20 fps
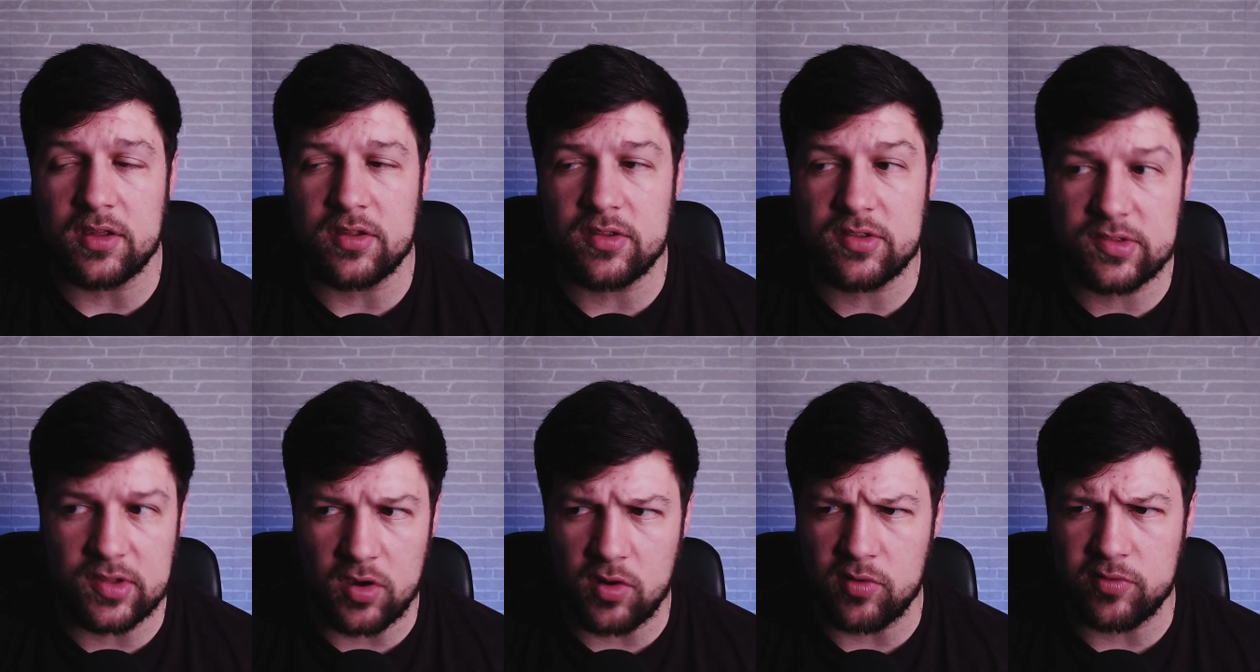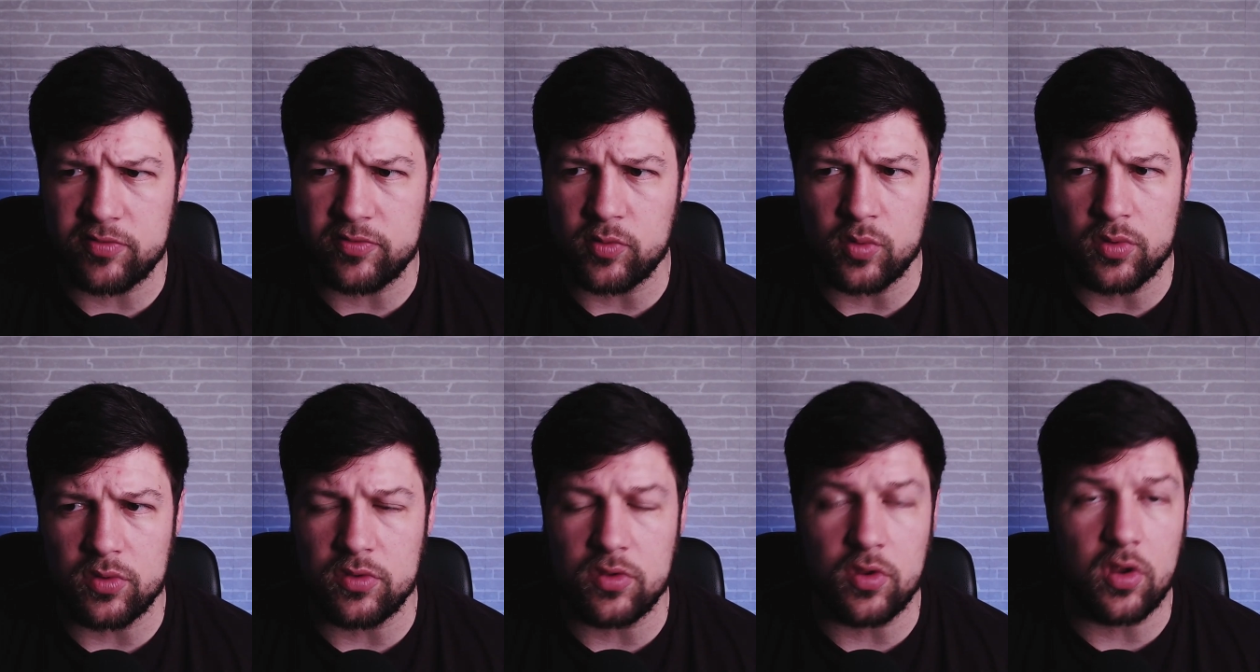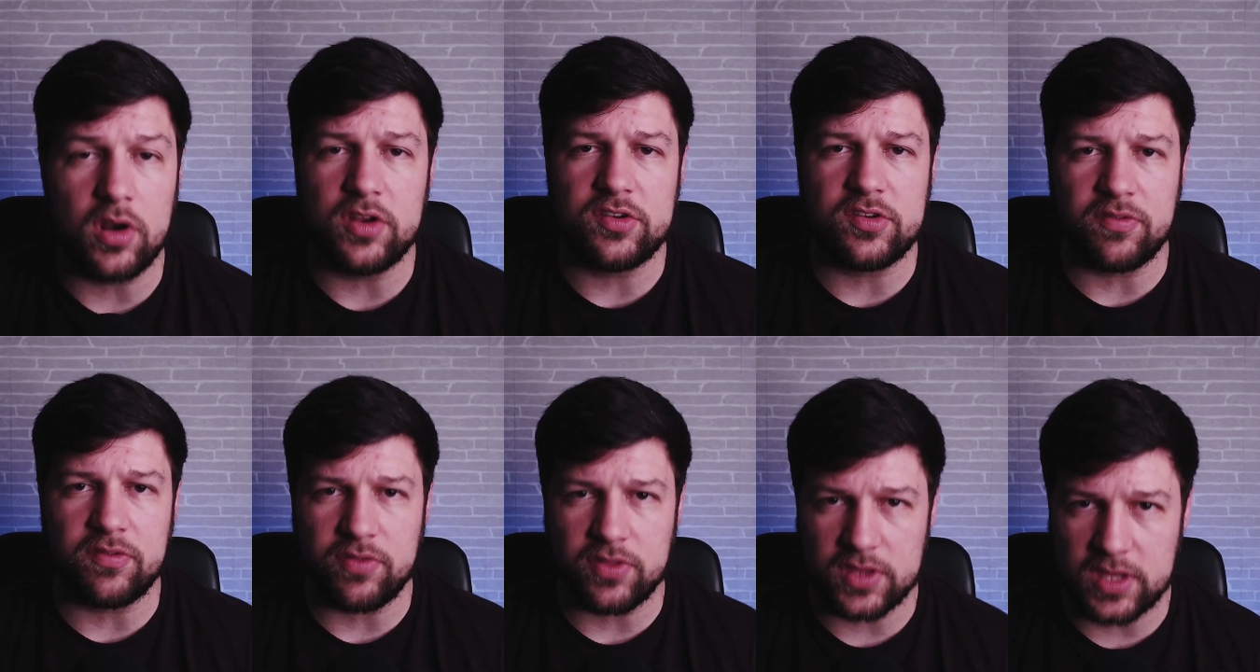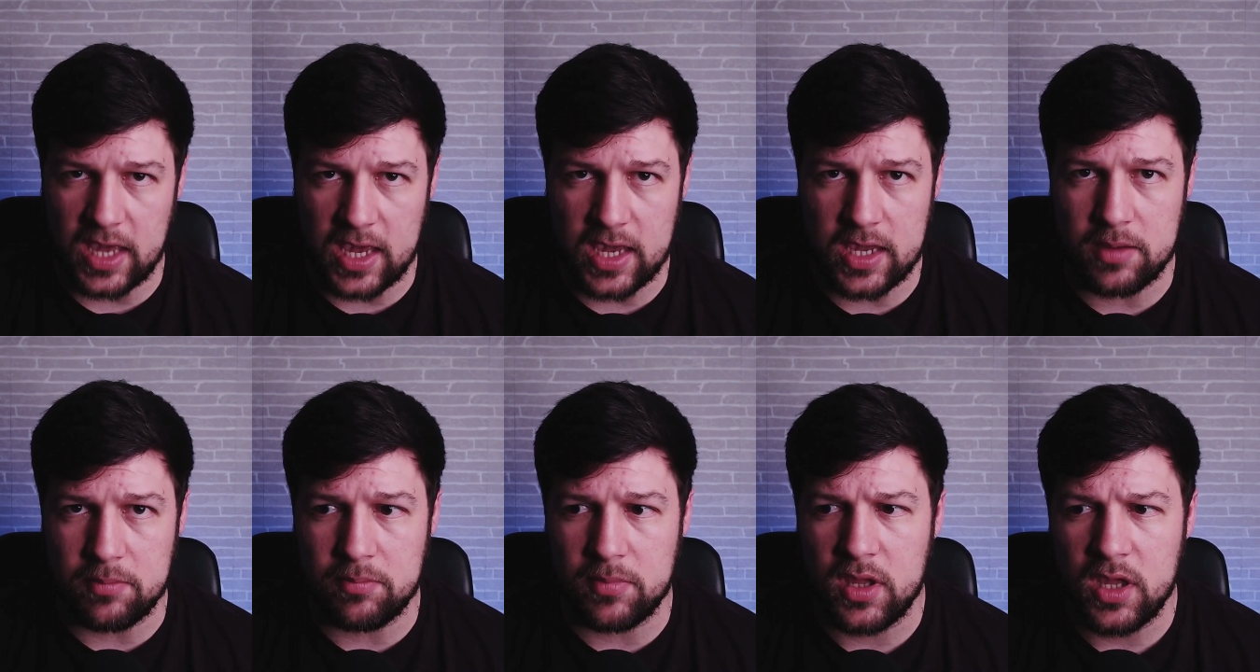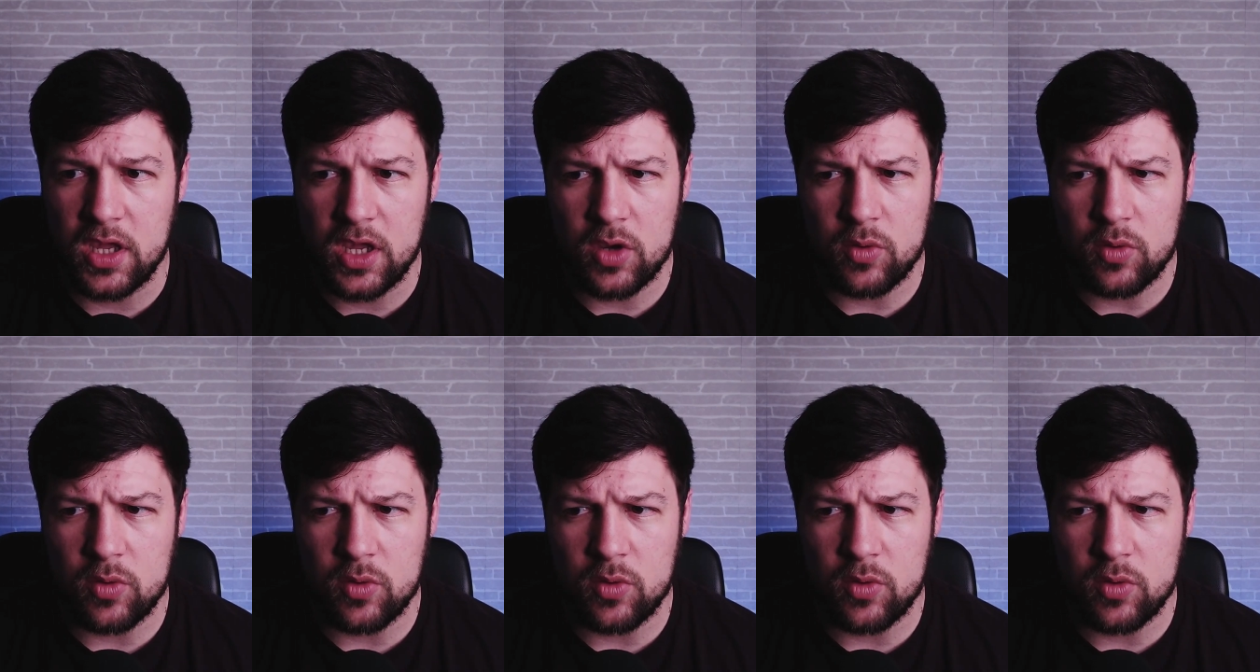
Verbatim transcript: itself or knowledge of the game,